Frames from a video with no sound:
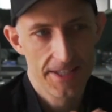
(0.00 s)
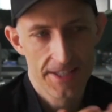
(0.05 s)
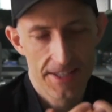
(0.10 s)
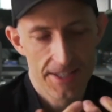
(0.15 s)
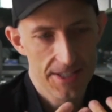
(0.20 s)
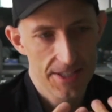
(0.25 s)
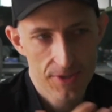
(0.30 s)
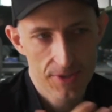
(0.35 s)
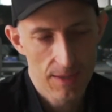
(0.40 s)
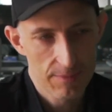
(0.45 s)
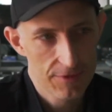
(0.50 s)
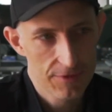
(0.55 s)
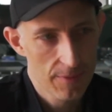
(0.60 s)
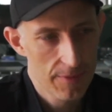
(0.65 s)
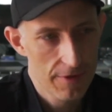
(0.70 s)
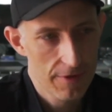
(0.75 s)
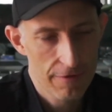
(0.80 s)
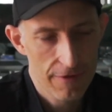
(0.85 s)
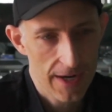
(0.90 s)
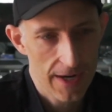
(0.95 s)
This comes from
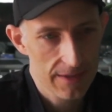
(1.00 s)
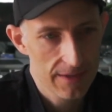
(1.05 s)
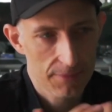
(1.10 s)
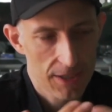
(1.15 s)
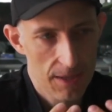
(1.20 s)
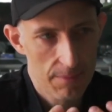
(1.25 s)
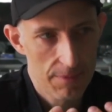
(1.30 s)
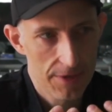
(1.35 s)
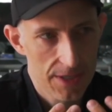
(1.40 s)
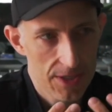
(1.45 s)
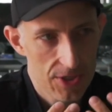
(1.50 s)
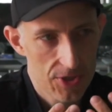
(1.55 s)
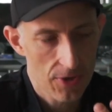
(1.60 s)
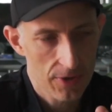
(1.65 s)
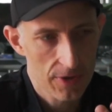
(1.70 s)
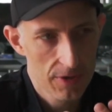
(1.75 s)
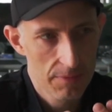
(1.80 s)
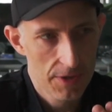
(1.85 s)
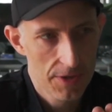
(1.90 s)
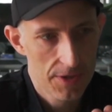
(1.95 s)
the fact that companies
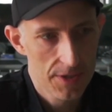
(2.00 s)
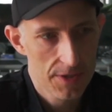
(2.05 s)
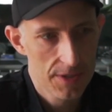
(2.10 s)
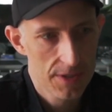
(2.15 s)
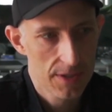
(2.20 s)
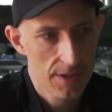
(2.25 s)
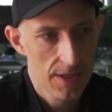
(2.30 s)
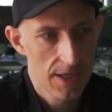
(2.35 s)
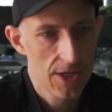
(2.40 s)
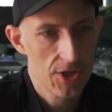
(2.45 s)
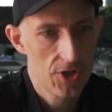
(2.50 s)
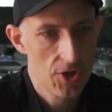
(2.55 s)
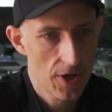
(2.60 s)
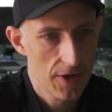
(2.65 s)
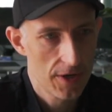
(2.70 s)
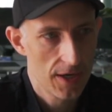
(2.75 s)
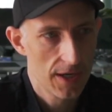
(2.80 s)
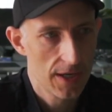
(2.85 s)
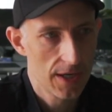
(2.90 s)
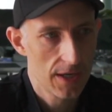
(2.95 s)
document this
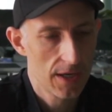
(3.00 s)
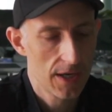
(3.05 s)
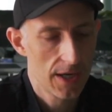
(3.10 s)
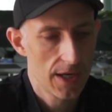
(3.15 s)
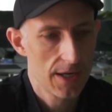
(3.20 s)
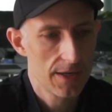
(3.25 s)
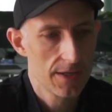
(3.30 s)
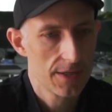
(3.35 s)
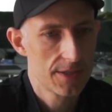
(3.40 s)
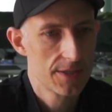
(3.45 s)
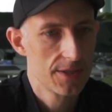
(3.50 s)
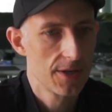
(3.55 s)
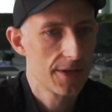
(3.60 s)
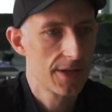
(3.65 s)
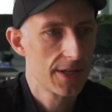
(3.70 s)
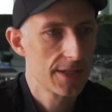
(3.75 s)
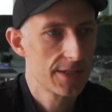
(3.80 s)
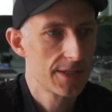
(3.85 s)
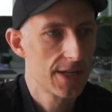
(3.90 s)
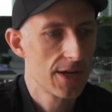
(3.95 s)
internally, and it's not
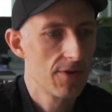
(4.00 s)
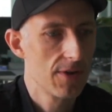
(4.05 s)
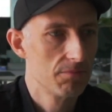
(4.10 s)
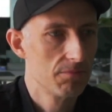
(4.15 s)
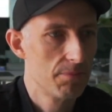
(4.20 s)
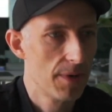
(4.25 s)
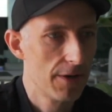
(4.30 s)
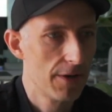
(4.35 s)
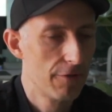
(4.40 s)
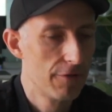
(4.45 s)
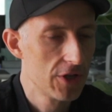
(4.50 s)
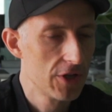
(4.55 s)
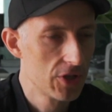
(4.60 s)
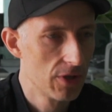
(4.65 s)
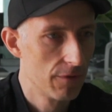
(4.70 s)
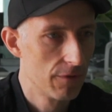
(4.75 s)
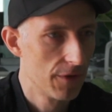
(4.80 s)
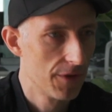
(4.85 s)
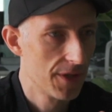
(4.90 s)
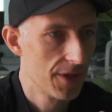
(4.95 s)
necessarily beneficial
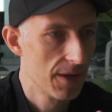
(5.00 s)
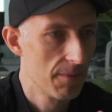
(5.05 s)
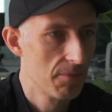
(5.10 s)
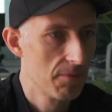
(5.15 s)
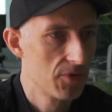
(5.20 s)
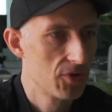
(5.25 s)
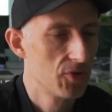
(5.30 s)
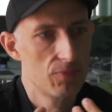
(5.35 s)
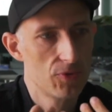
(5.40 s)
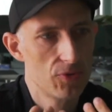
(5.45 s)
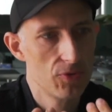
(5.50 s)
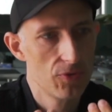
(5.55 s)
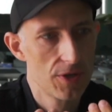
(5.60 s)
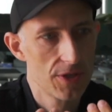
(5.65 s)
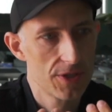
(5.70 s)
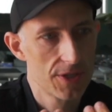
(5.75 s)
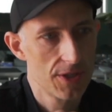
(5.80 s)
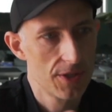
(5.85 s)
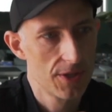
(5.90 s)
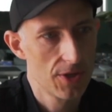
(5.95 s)
for them to do
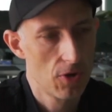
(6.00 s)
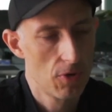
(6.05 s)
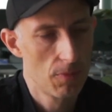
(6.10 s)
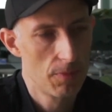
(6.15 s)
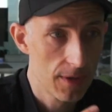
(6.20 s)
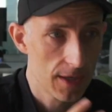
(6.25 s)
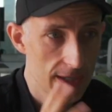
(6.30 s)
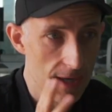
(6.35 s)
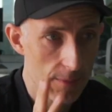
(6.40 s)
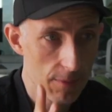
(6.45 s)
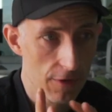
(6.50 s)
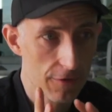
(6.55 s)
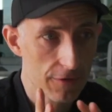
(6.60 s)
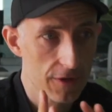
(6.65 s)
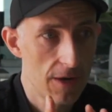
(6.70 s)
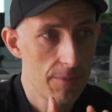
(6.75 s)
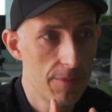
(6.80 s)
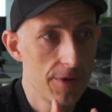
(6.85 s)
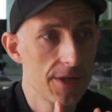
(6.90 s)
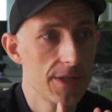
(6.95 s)
this in the open. A couple of
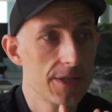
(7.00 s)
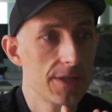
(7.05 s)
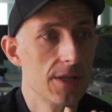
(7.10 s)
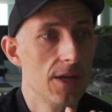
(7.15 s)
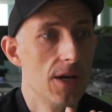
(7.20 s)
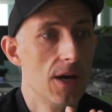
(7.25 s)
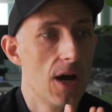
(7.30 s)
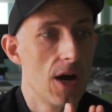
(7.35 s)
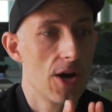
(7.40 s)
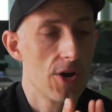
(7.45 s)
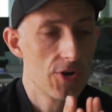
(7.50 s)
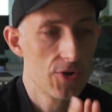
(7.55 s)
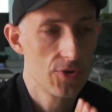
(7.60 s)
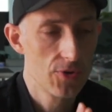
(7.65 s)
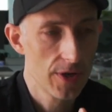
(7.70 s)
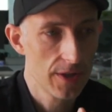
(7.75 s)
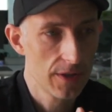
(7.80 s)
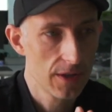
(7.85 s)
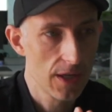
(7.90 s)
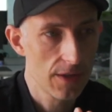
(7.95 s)
companies are
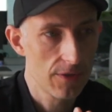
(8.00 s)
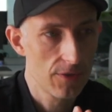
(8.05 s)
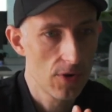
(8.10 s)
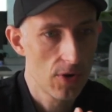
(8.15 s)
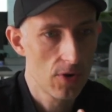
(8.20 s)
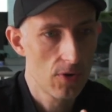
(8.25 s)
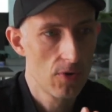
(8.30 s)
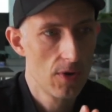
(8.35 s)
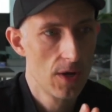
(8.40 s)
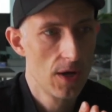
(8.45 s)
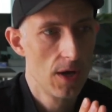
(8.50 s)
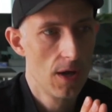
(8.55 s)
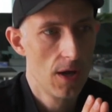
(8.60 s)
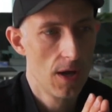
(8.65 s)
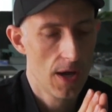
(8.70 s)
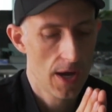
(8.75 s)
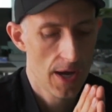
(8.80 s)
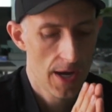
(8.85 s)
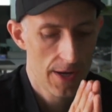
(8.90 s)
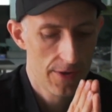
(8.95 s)
doing that though,
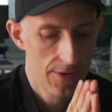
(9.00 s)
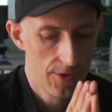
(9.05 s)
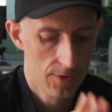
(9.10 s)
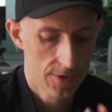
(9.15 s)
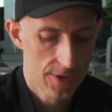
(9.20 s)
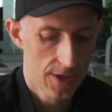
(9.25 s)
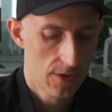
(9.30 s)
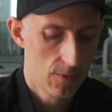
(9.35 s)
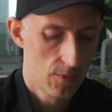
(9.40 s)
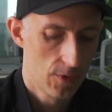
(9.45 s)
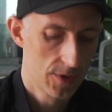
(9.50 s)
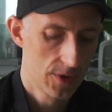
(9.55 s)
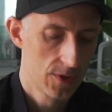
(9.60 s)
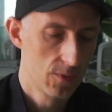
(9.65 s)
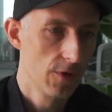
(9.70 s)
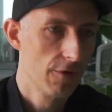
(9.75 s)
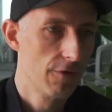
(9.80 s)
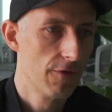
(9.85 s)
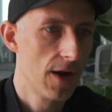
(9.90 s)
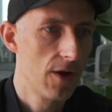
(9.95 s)
and those are the ones
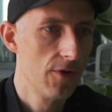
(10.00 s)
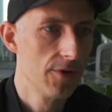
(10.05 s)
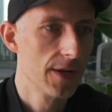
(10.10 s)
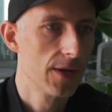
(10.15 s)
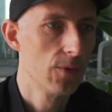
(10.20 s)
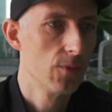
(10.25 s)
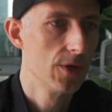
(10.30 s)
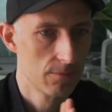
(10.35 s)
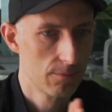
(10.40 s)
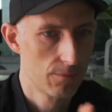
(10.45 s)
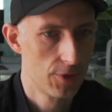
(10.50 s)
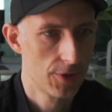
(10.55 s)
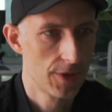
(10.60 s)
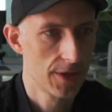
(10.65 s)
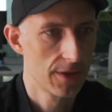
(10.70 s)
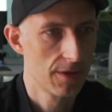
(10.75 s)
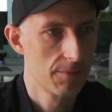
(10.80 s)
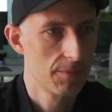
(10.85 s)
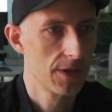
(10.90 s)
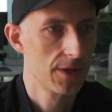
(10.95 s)
we found, and we're putting
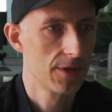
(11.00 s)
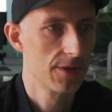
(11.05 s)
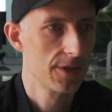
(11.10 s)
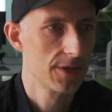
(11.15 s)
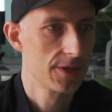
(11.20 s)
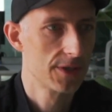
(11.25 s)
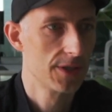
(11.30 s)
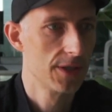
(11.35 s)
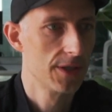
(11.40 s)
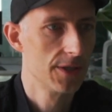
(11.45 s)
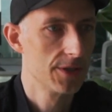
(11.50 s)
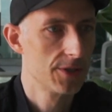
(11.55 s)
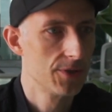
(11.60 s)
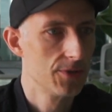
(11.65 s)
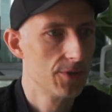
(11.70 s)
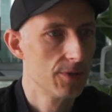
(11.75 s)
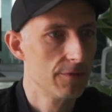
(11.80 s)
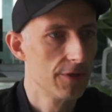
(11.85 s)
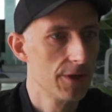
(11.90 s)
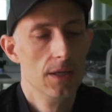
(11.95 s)
them here in this
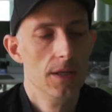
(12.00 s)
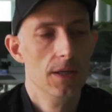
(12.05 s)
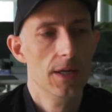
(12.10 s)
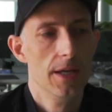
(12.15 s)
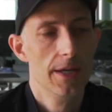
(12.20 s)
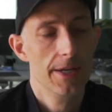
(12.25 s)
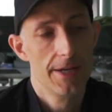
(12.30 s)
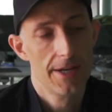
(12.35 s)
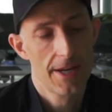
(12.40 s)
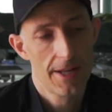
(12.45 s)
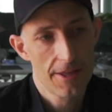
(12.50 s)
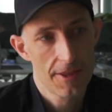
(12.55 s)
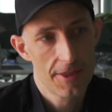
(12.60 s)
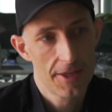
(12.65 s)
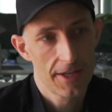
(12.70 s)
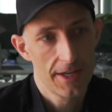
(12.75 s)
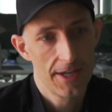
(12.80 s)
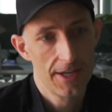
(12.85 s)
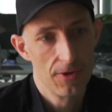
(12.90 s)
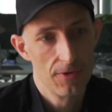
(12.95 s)
YouTube video. And another
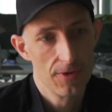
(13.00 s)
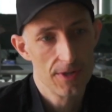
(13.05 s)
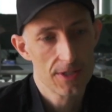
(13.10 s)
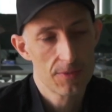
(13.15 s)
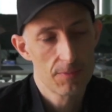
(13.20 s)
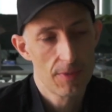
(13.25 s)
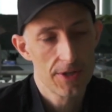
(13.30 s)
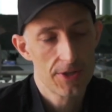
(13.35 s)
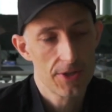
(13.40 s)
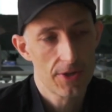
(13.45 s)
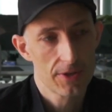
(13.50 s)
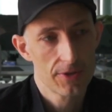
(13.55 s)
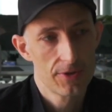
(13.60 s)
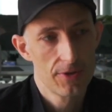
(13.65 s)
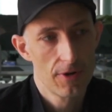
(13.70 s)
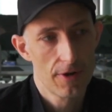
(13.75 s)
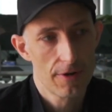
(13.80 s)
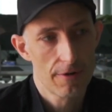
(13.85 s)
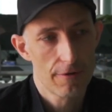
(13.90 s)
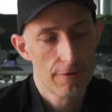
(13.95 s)
thing I noticed by talking to a
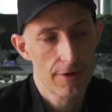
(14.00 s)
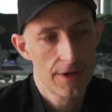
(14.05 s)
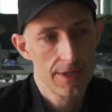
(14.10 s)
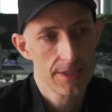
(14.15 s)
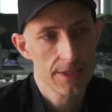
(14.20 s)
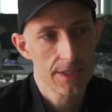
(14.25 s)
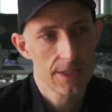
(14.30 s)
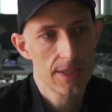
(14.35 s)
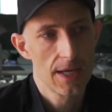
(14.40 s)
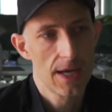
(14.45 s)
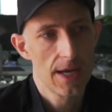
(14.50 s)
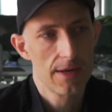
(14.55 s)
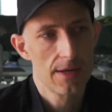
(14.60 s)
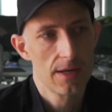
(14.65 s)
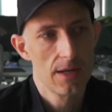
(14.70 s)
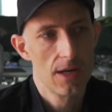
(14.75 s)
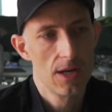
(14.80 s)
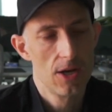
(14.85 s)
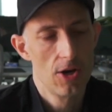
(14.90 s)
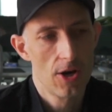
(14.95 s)
lot of friends is that
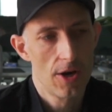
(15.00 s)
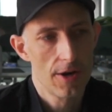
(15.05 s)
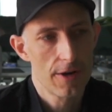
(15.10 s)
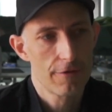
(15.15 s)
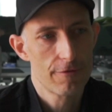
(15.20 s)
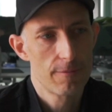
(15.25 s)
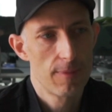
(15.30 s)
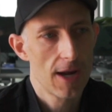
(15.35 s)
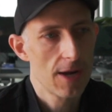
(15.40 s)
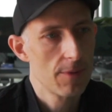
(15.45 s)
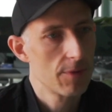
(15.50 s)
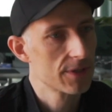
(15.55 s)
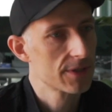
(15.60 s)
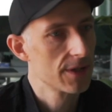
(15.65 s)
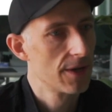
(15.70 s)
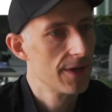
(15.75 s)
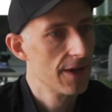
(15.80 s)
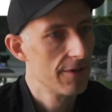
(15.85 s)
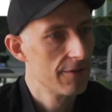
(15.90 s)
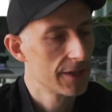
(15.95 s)
a lot of playbooks
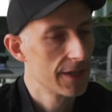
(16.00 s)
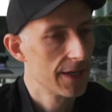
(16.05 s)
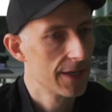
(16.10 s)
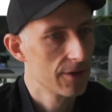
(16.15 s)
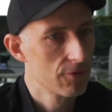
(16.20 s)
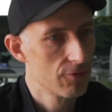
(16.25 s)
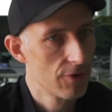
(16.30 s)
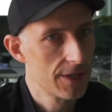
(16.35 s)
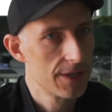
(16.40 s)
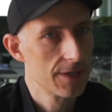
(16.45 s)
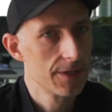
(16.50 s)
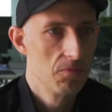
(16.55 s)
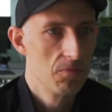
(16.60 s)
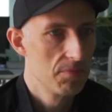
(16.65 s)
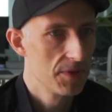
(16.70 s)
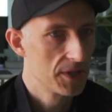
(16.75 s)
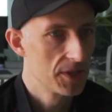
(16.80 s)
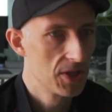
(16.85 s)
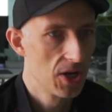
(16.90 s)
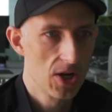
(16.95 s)
are never getting written,
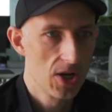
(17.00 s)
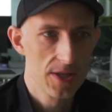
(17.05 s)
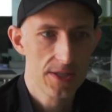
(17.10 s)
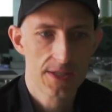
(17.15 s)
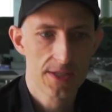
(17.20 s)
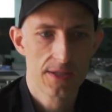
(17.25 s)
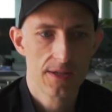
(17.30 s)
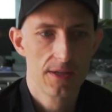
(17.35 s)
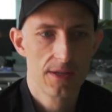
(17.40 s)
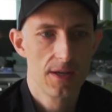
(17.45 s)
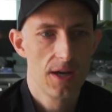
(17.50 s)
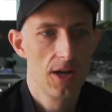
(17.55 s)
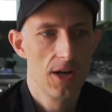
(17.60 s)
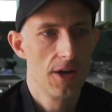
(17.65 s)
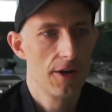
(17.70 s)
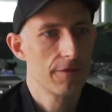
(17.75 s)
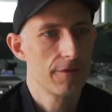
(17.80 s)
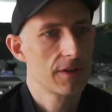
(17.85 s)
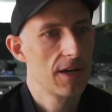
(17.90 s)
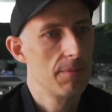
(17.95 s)
because a
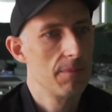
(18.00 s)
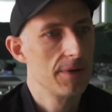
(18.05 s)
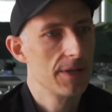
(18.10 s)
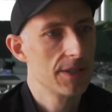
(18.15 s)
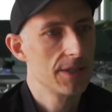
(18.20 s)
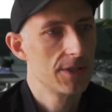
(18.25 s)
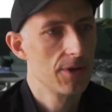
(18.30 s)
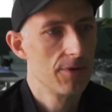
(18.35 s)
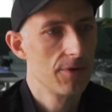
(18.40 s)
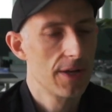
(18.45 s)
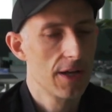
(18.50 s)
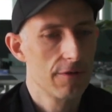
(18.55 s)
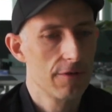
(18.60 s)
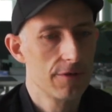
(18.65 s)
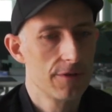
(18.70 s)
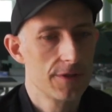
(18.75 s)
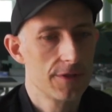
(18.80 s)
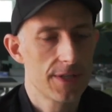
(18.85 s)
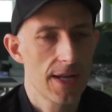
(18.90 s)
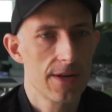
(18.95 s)
lot of companies don't have
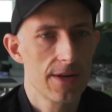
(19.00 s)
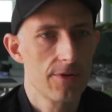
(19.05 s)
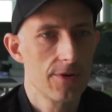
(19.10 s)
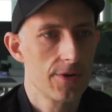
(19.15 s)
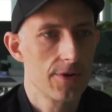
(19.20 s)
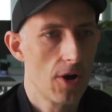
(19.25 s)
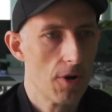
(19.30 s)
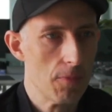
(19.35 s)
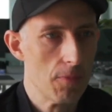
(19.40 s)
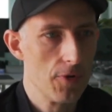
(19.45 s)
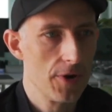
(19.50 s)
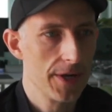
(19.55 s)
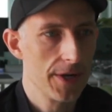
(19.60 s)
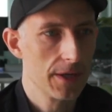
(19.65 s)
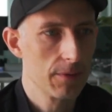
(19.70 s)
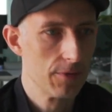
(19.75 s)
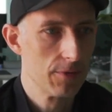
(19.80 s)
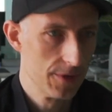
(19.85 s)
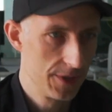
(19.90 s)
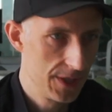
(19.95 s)
standard operating
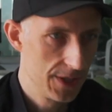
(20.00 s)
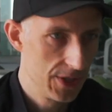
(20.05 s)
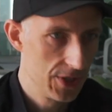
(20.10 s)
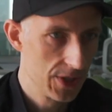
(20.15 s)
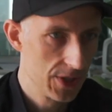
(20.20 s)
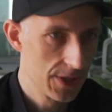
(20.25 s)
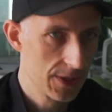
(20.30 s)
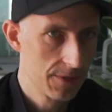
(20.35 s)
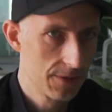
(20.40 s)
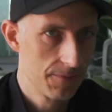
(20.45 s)
procedures.